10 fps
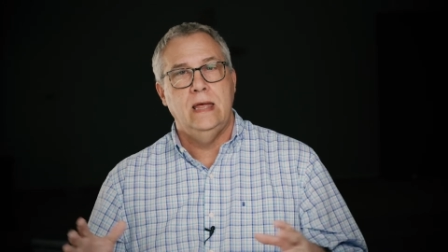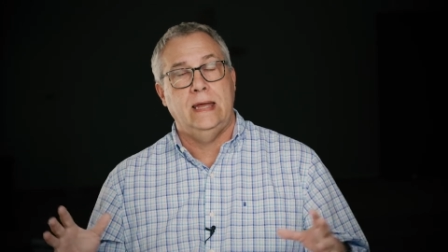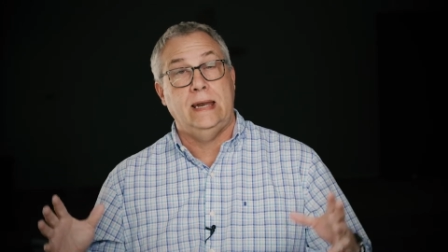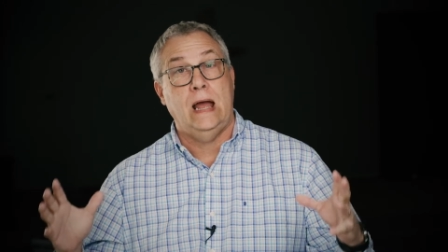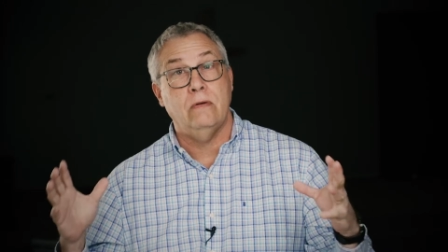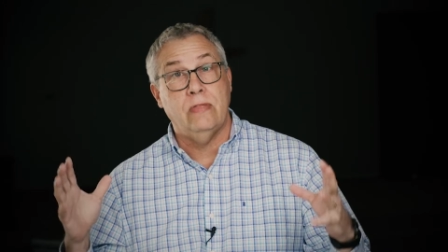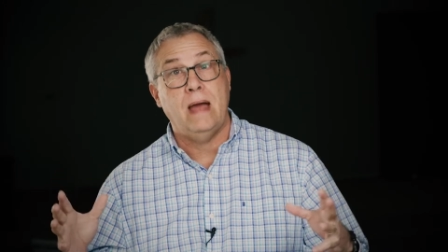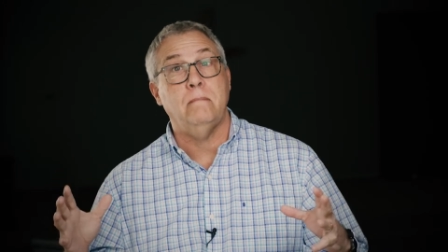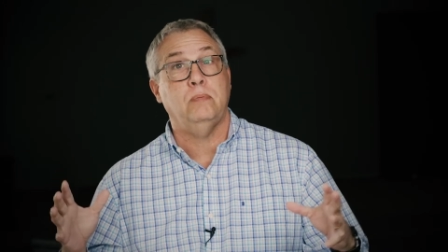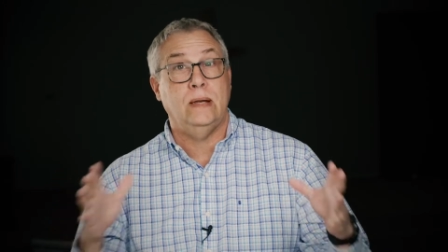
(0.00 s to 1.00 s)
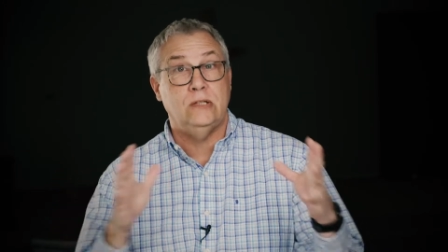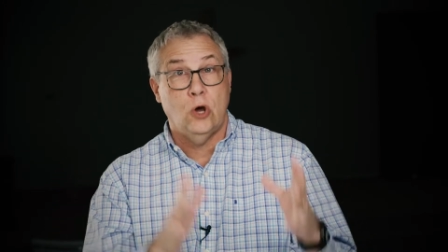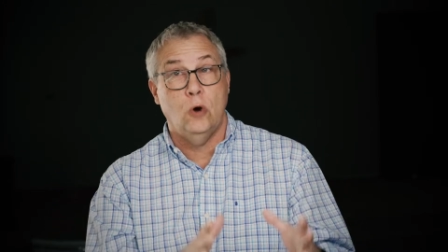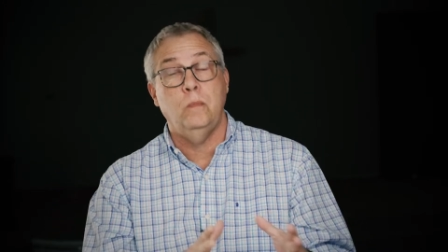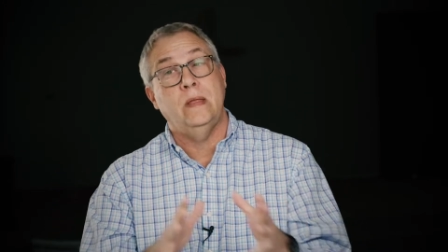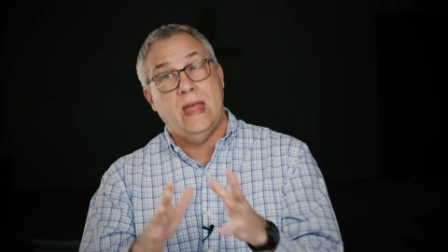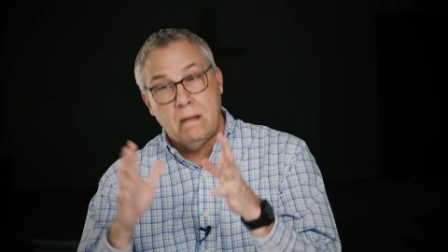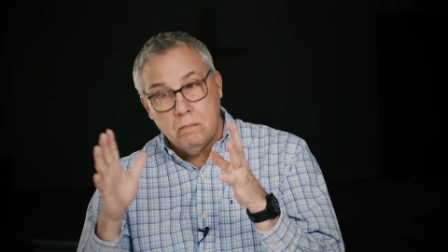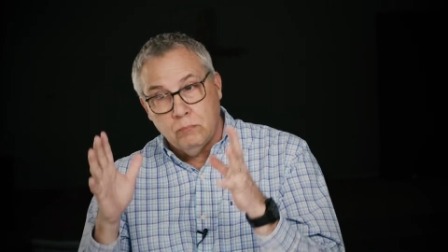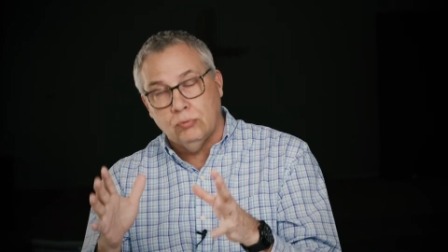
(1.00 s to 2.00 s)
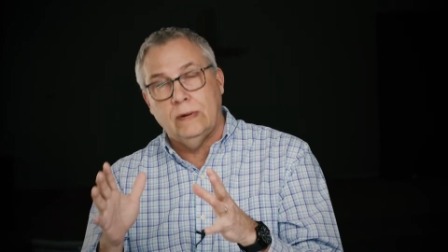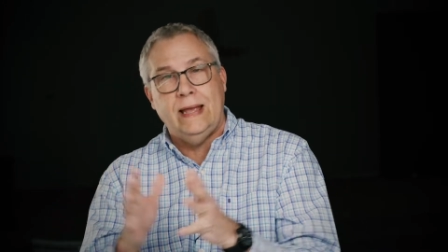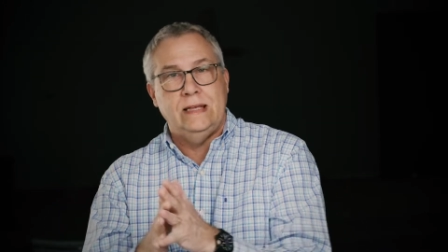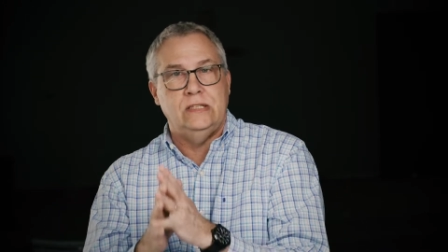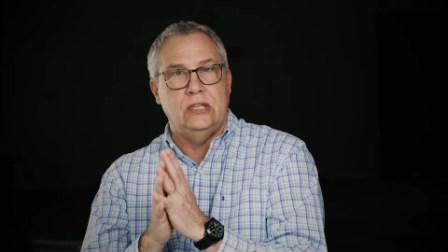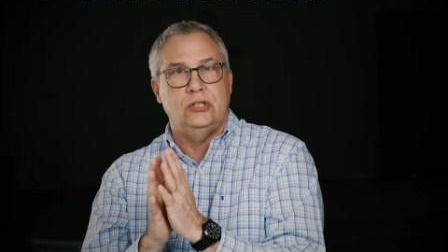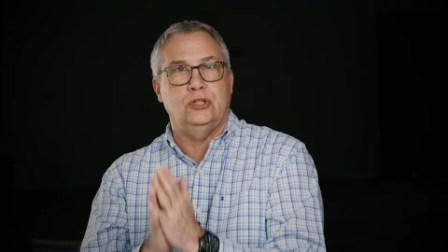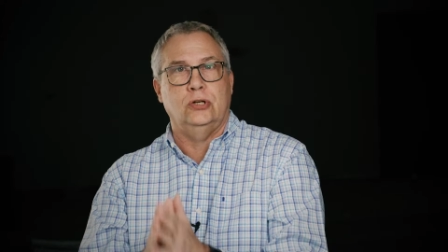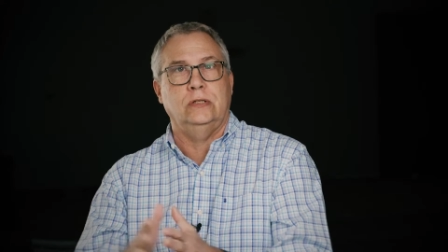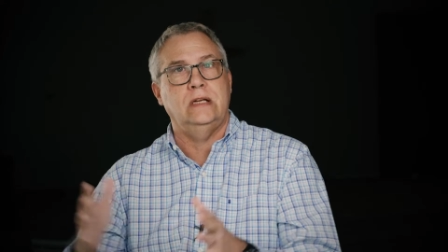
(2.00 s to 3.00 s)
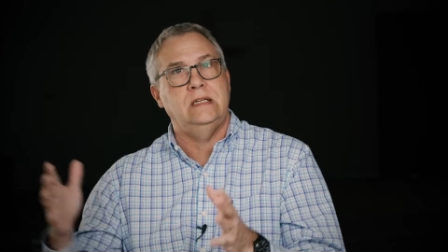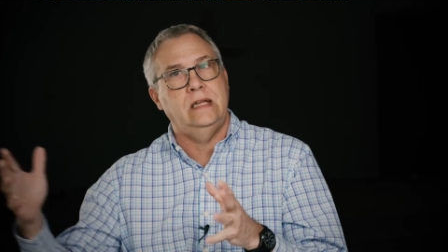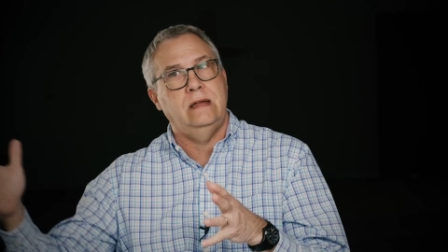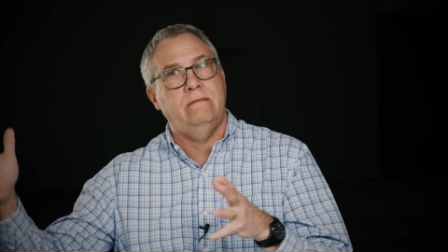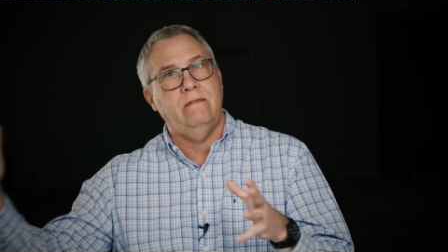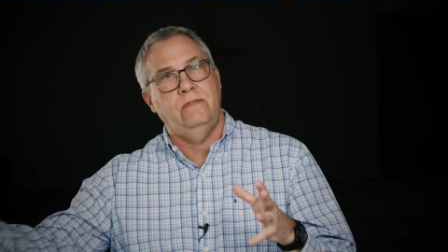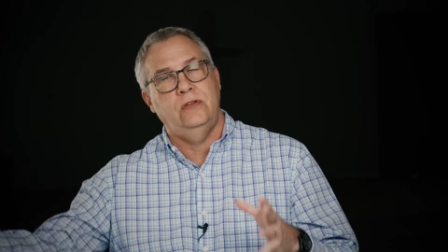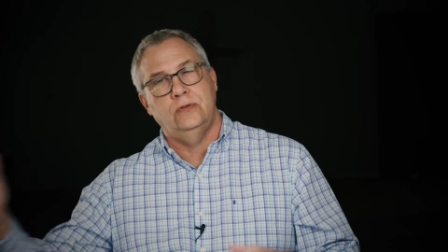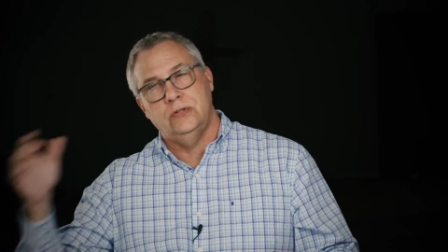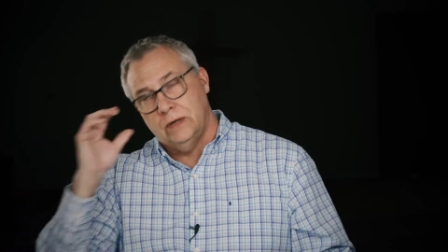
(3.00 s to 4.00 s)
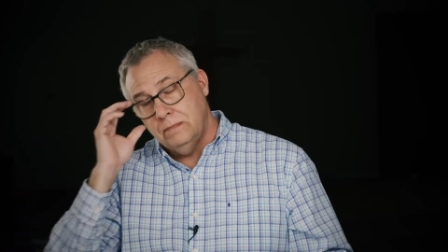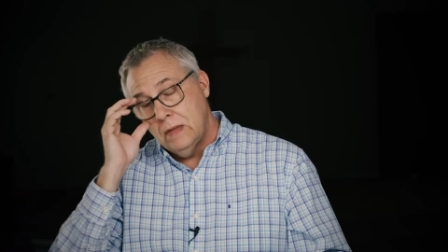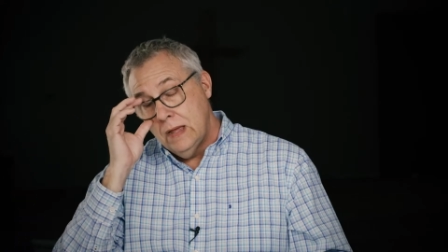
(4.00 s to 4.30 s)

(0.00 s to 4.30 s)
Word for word: and how that brings hope and that brings this certainty of a future,